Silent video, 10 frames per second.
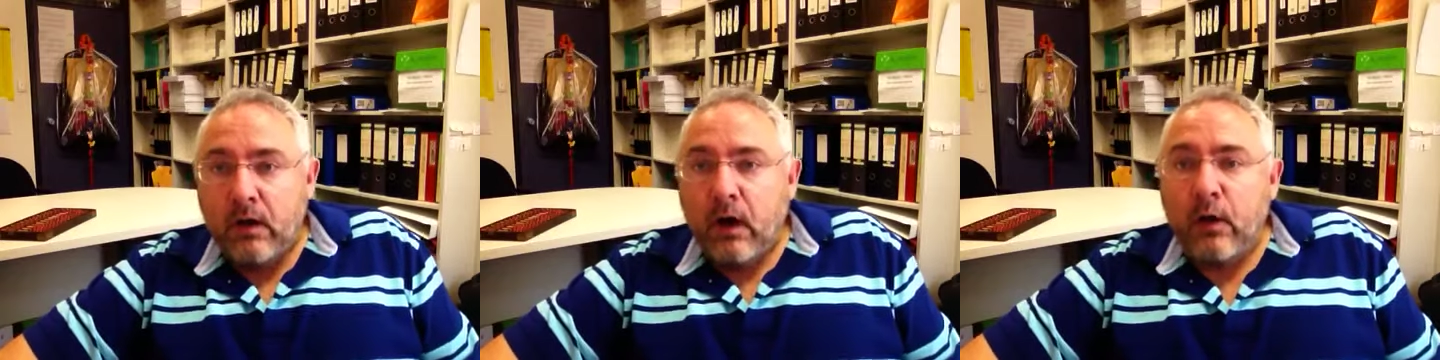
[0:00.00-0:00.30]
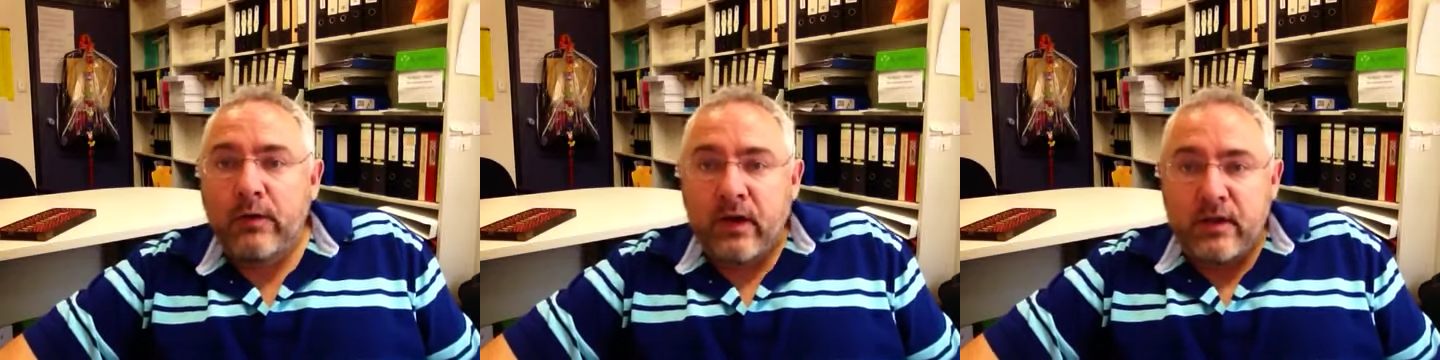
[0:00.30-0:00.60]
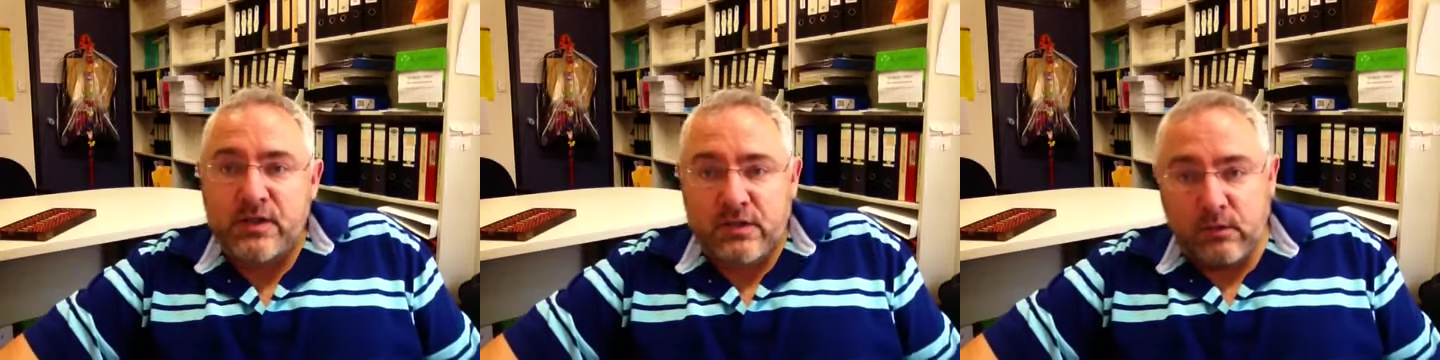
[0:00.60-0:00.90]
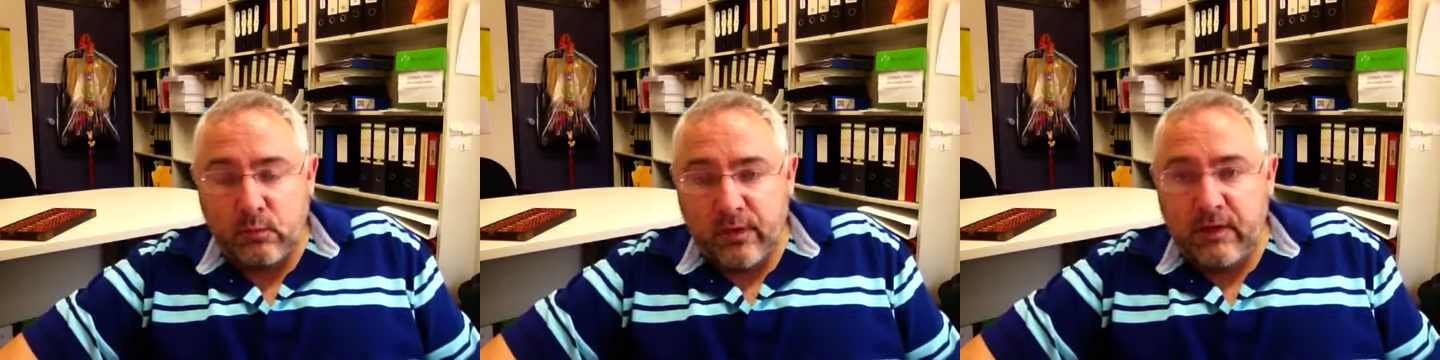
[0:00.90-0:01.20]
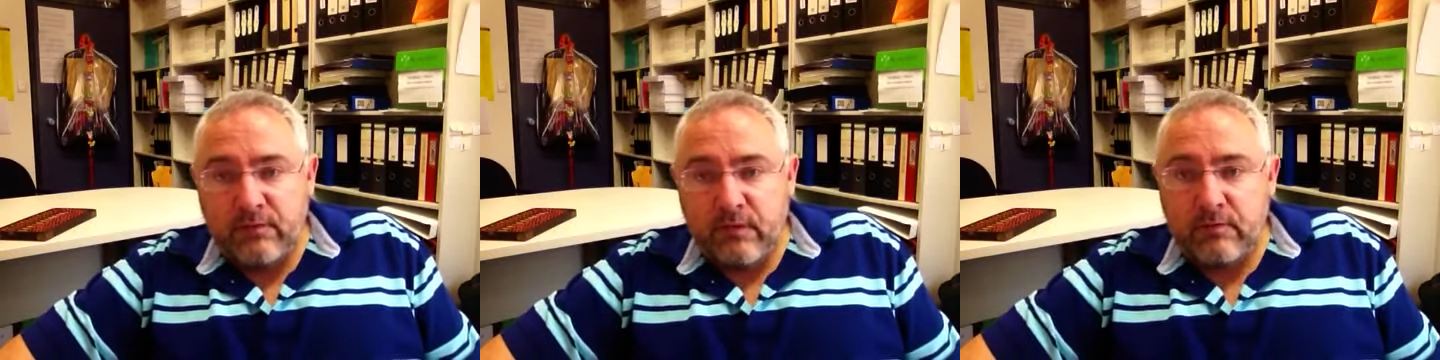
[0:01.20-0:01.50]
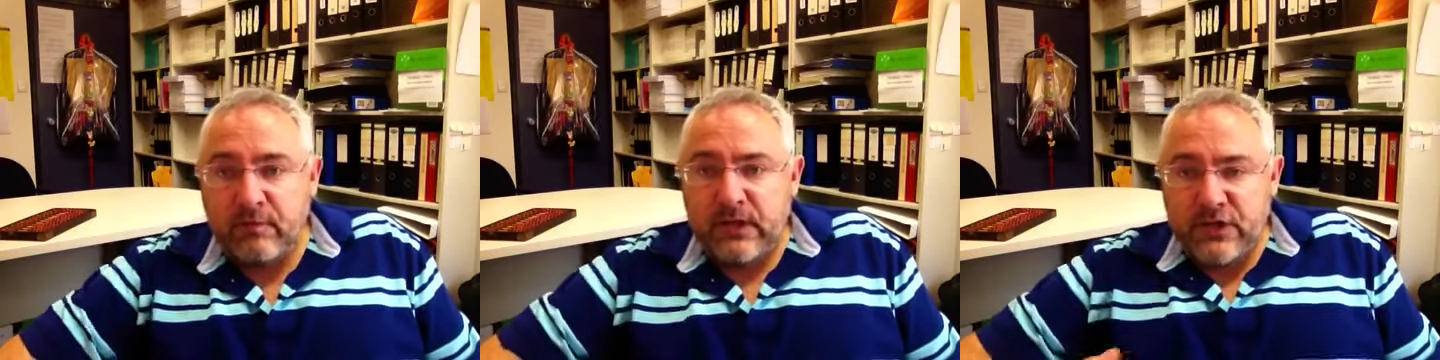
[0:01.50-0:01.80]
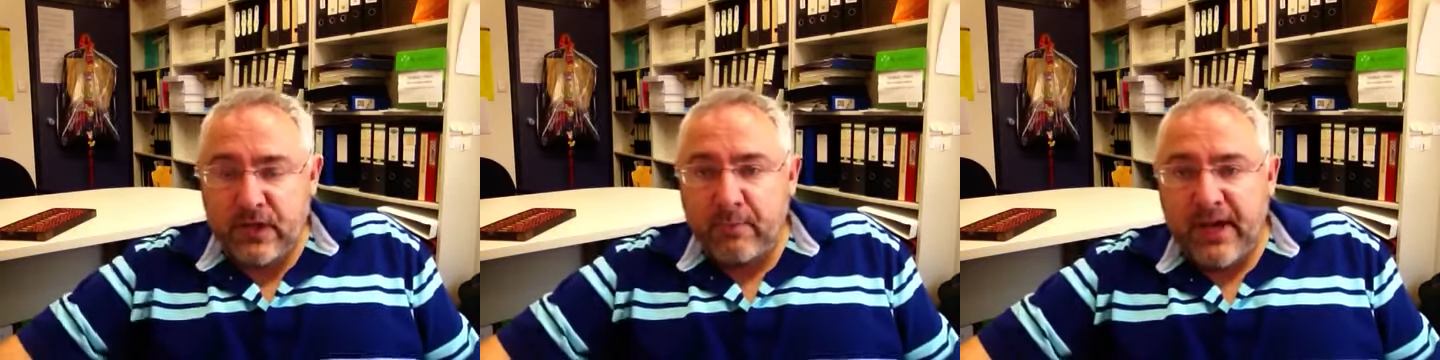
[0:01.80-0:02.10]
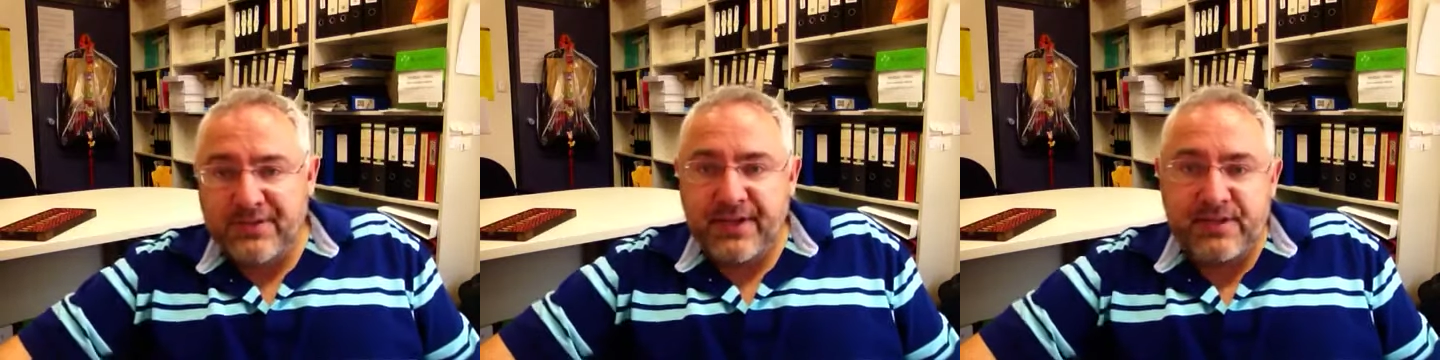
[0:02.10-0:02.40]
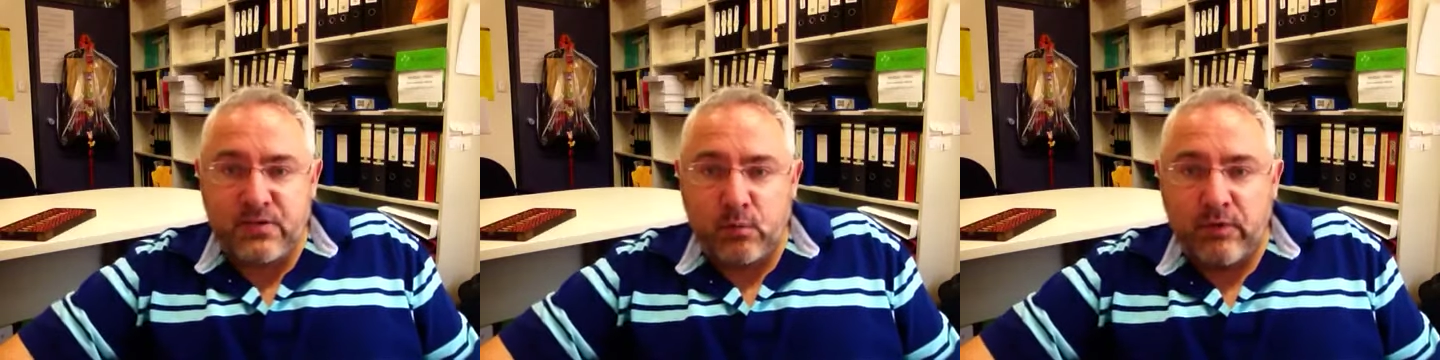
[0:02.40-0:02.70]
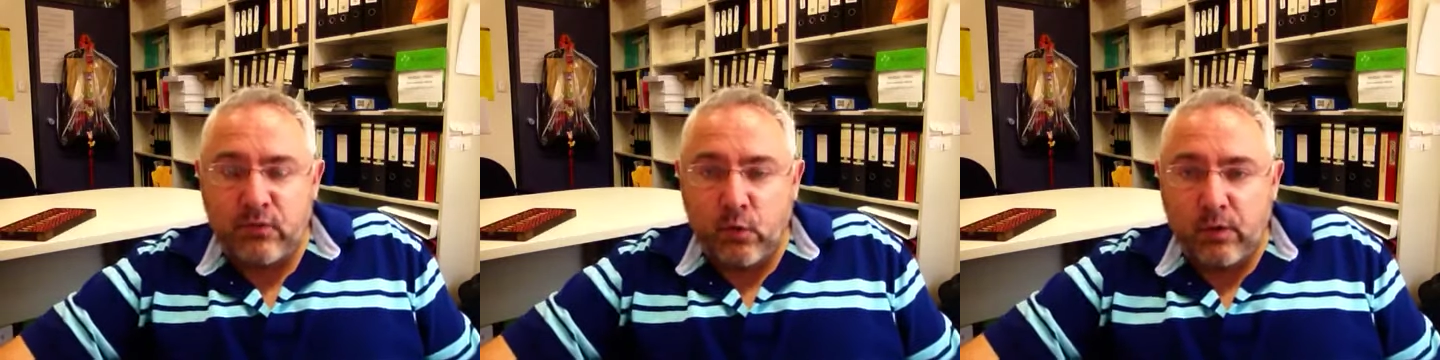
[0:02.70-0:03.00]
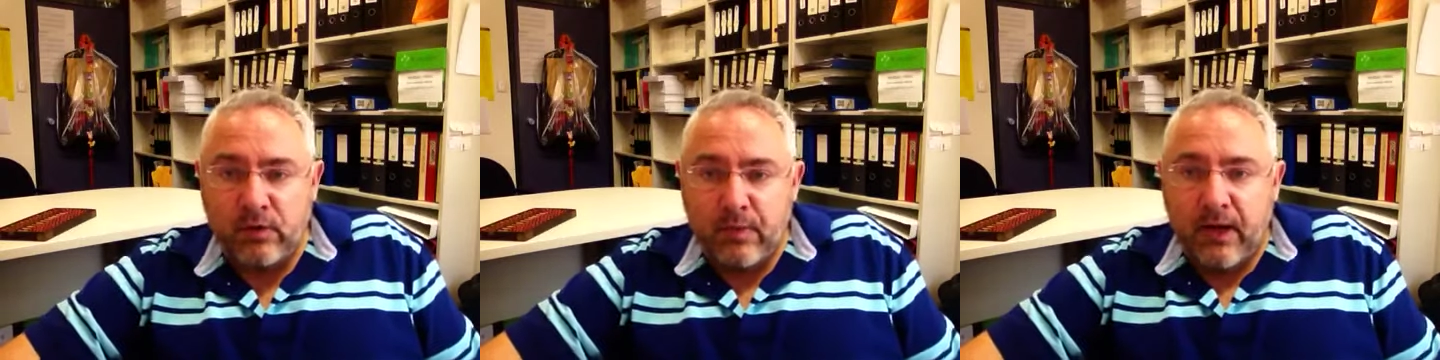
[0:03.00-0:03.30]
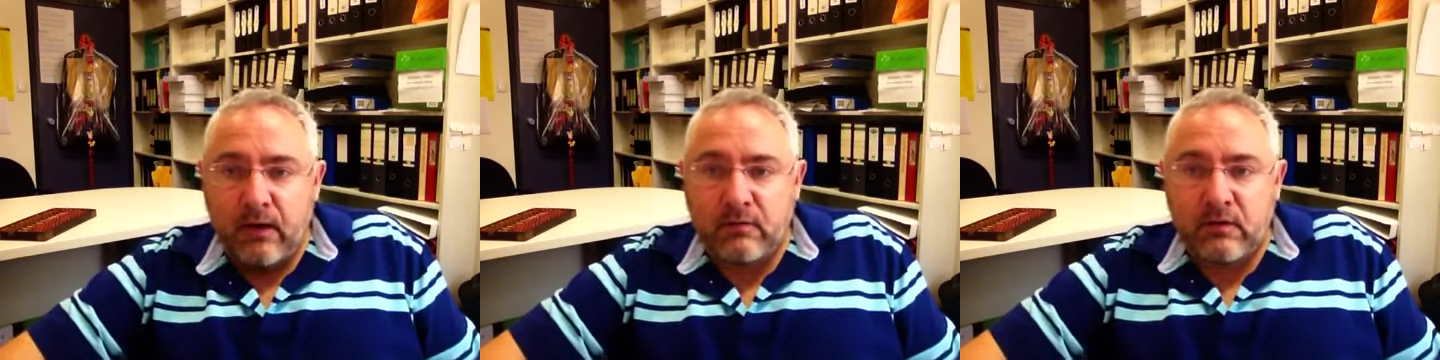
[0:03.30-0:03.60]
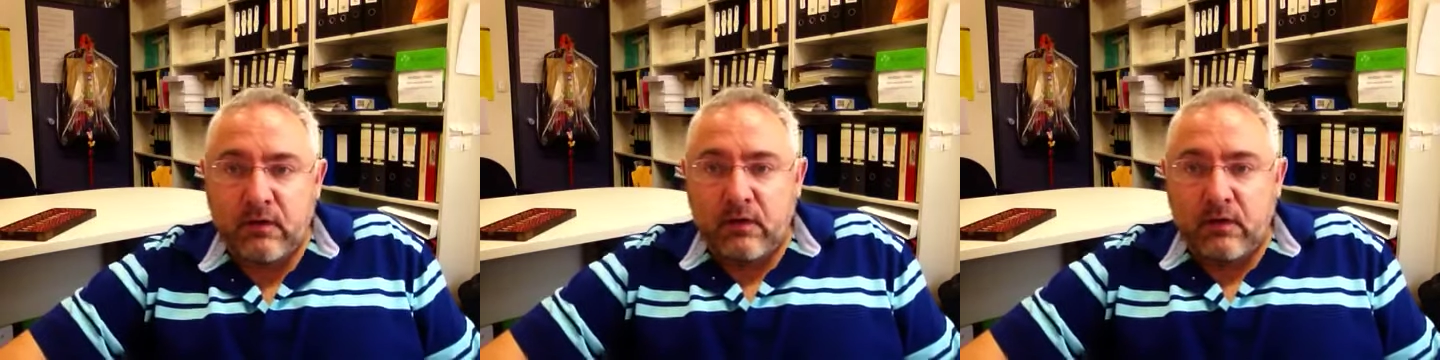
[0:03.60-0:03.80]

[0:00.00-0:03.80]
Okay, so we've finished up assets and we've talked about